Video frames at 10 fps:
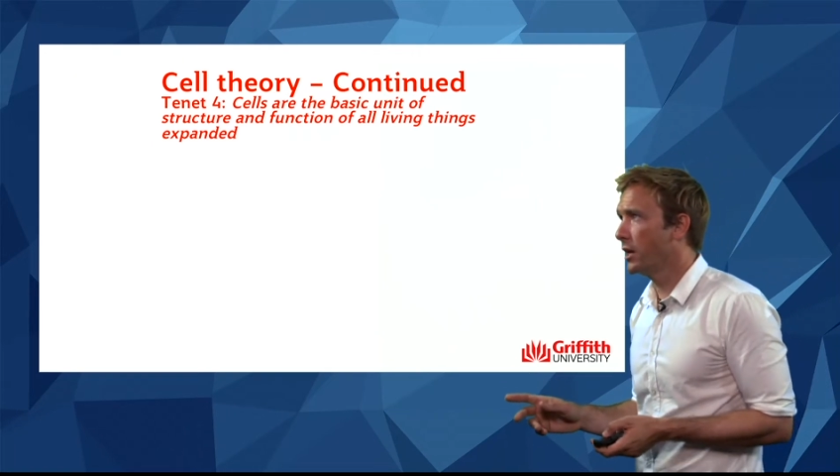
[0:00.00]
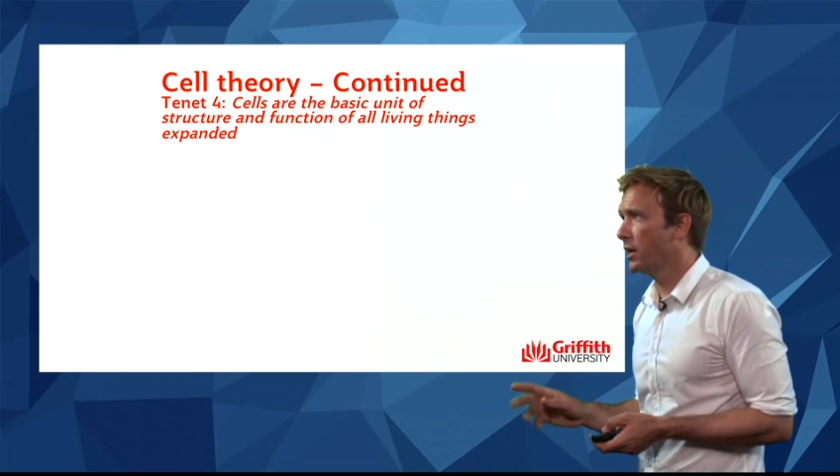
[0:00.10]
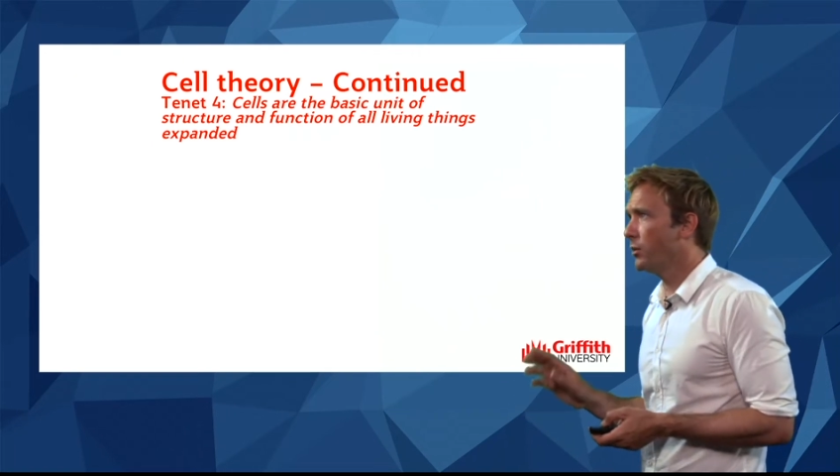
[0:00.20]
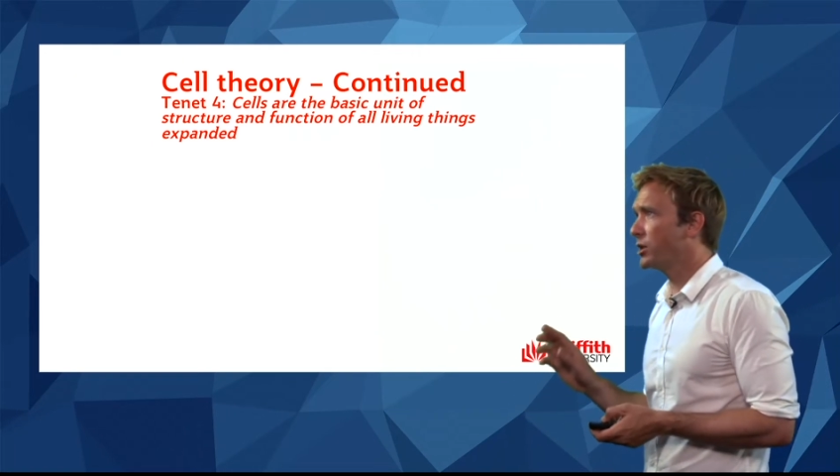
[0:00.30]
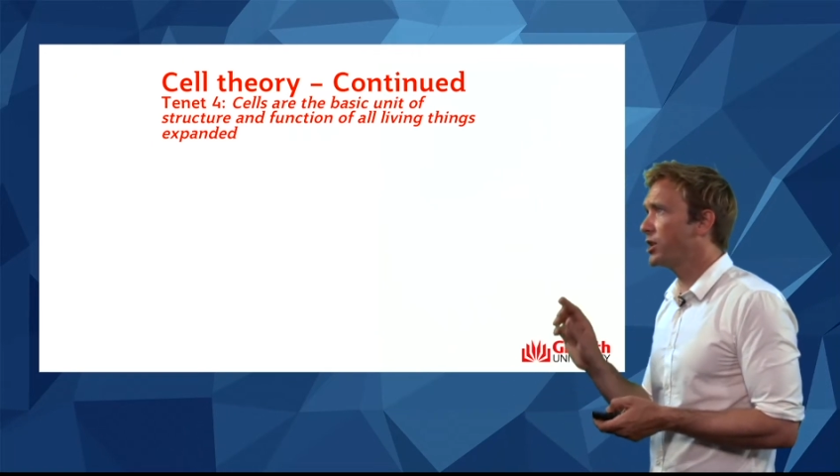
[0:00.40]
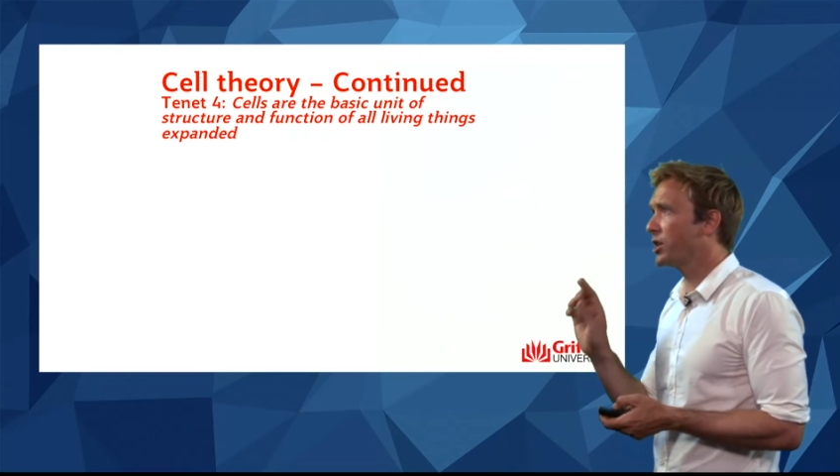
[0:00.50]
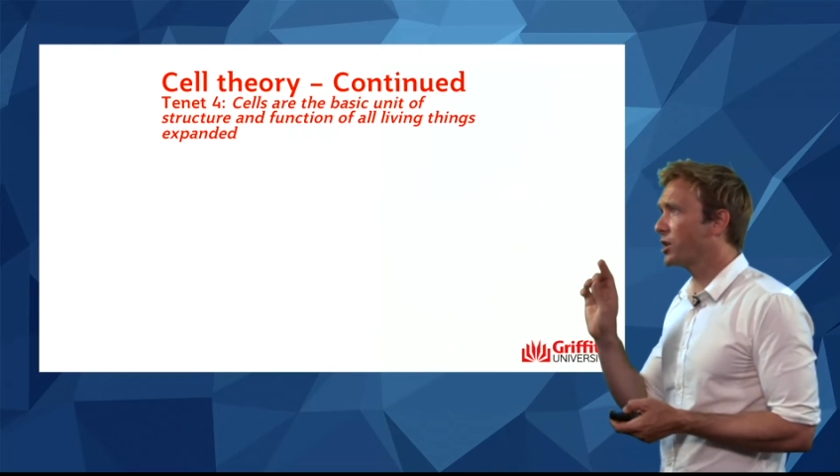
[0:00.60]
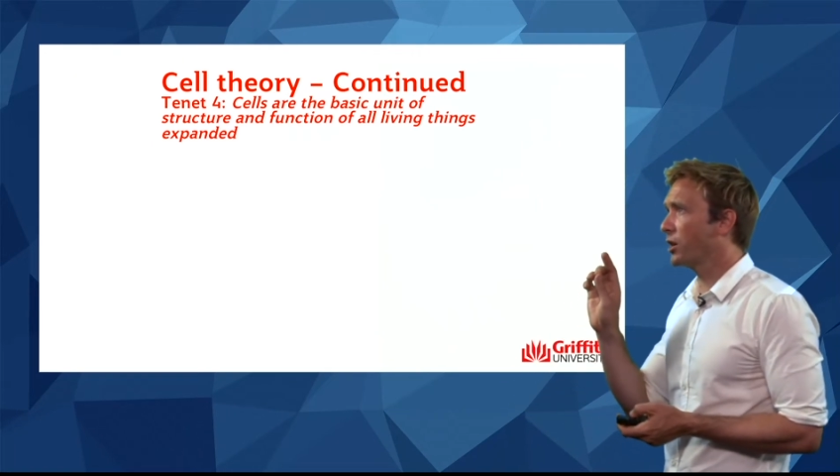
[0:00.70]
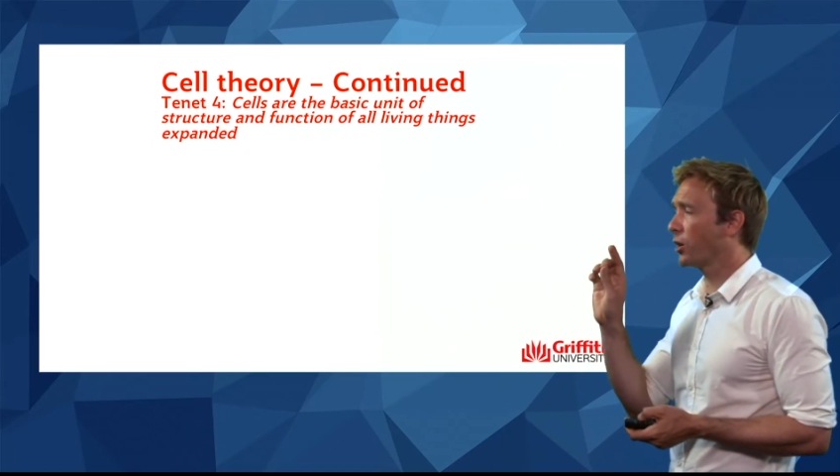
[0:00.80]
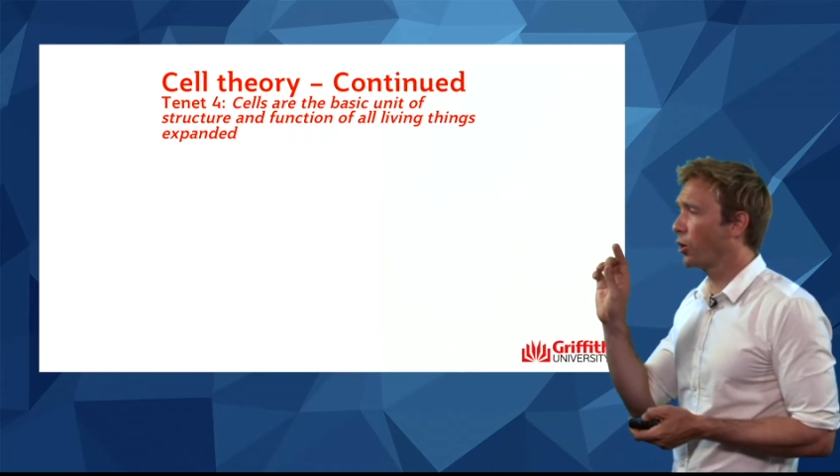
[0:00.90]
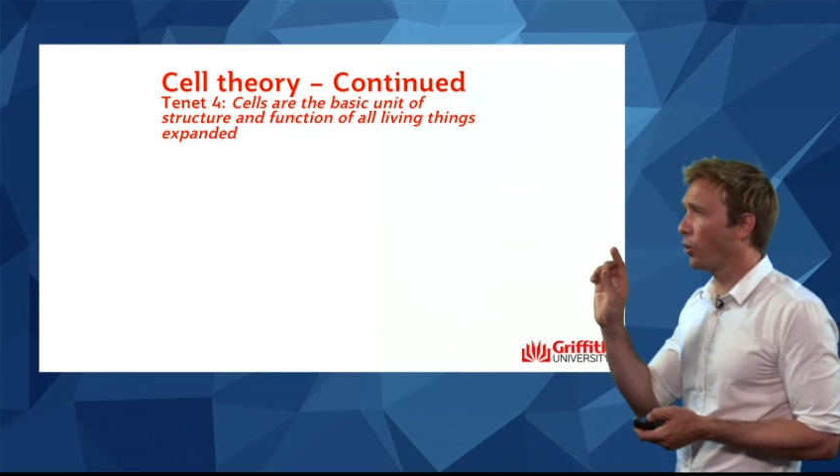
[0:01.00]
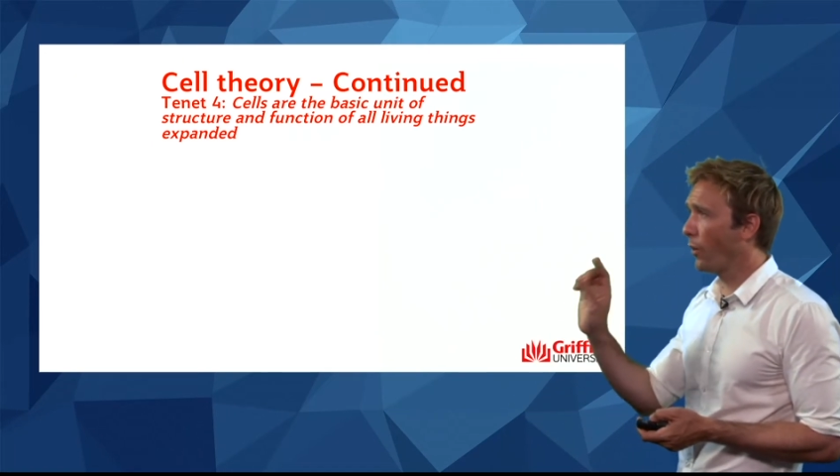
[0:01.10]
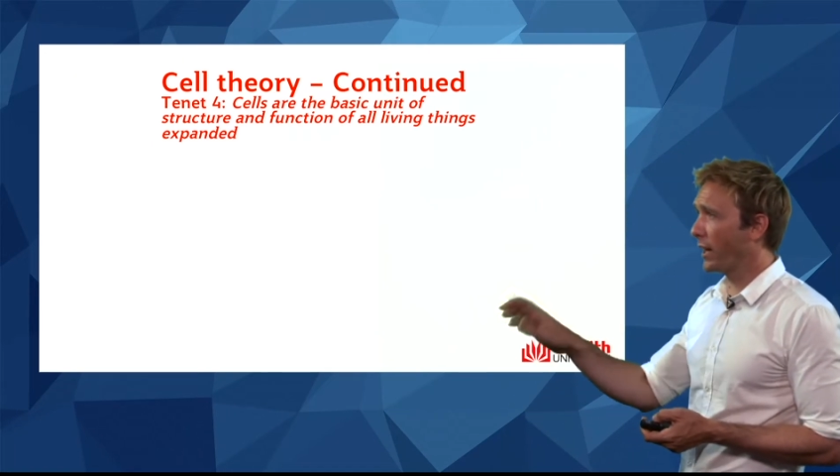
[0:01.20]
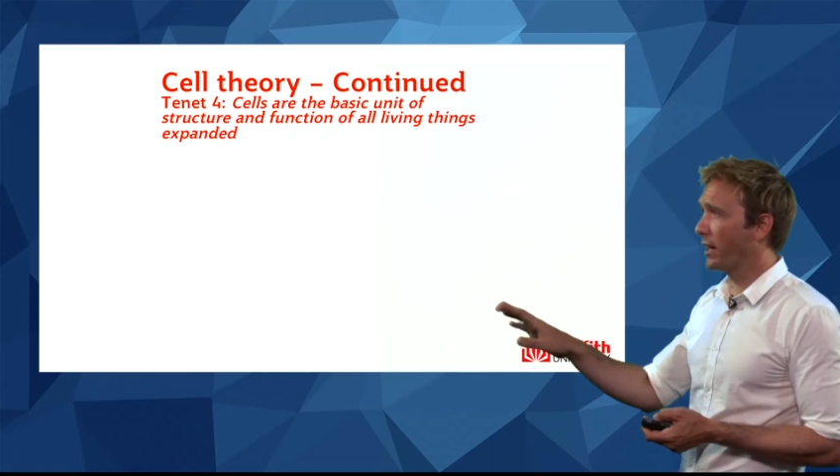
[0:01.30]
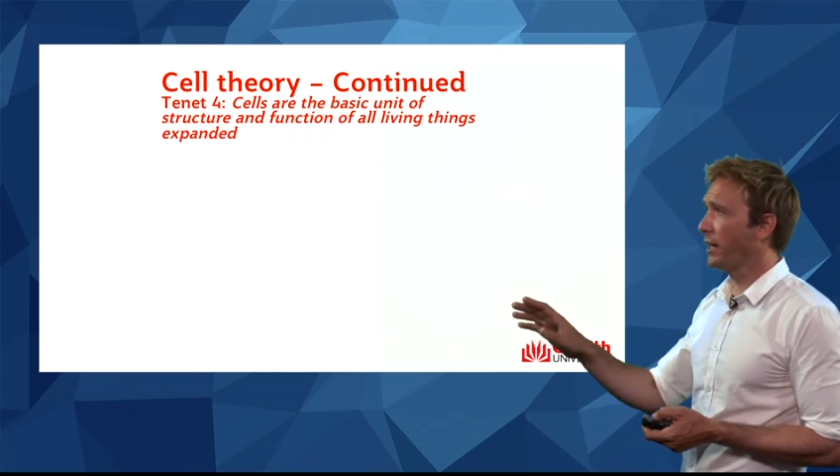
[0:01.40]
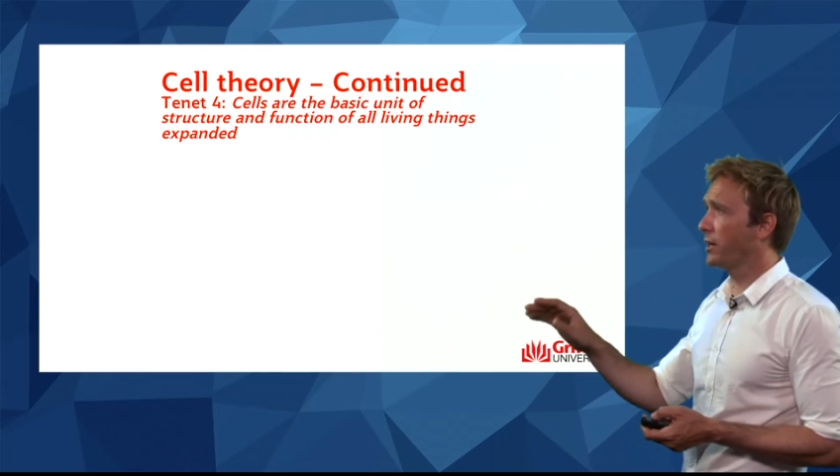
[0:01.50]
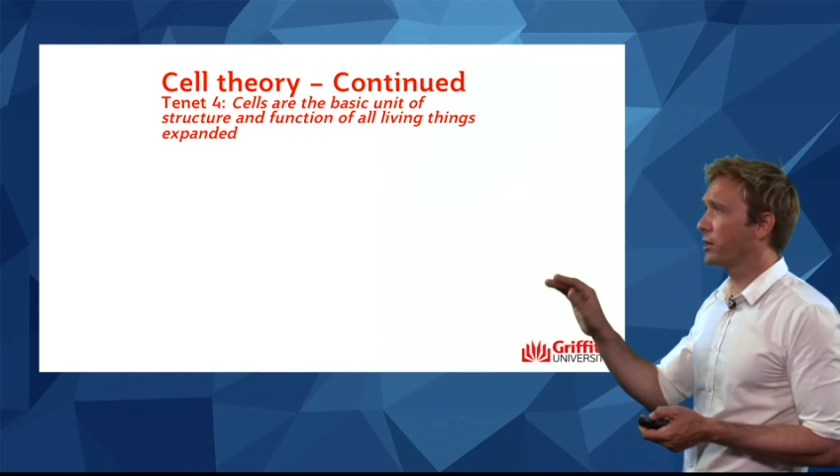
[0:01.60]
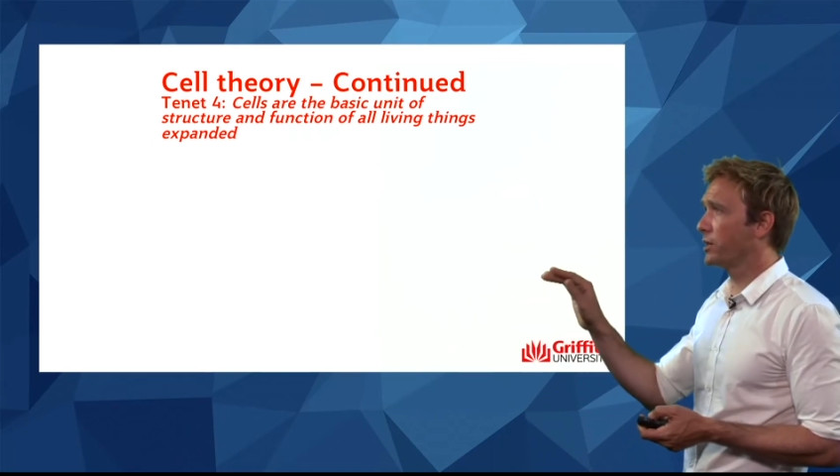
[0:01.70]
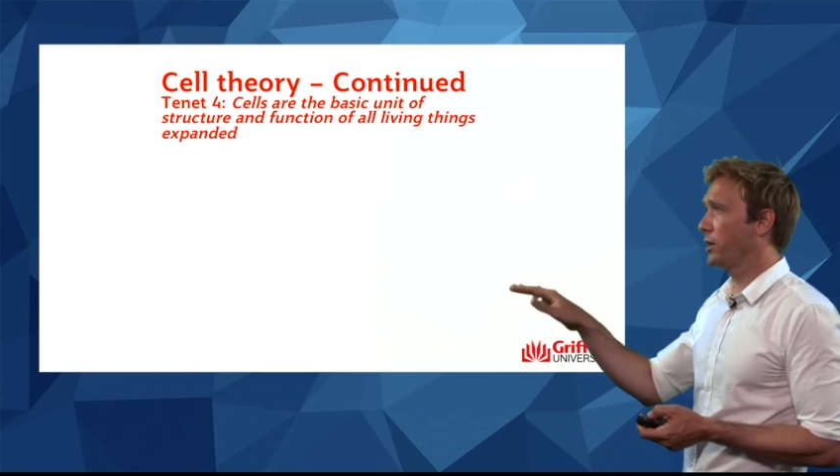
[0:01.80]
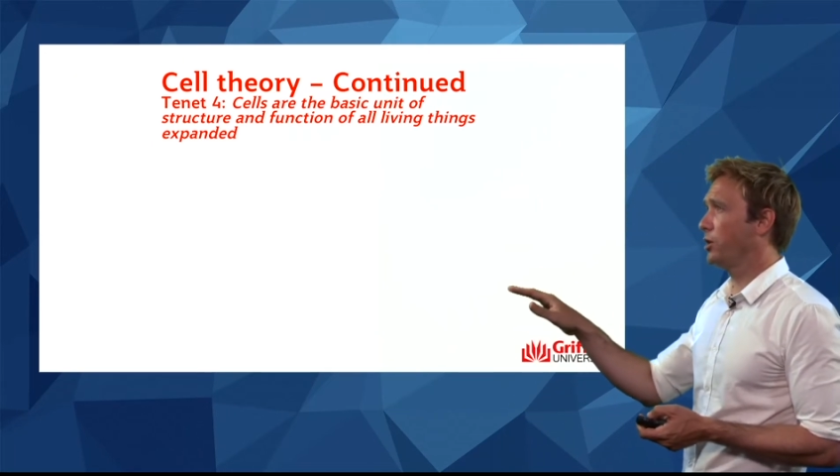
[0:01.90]
Now we're just going to quickly
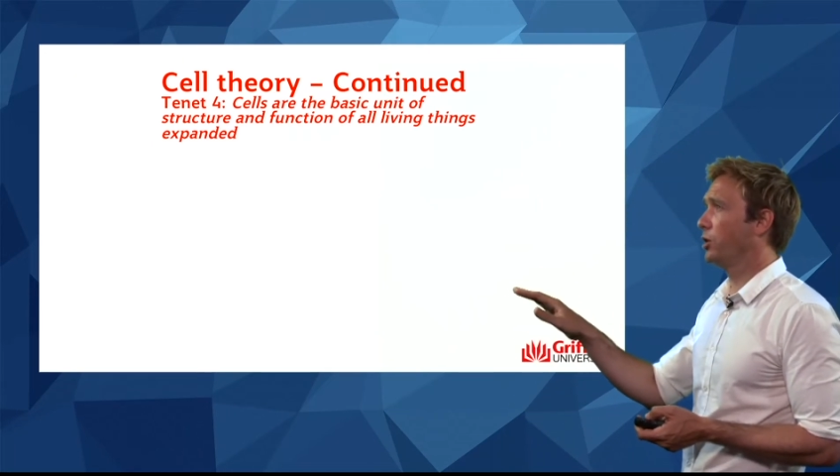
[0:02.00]
continue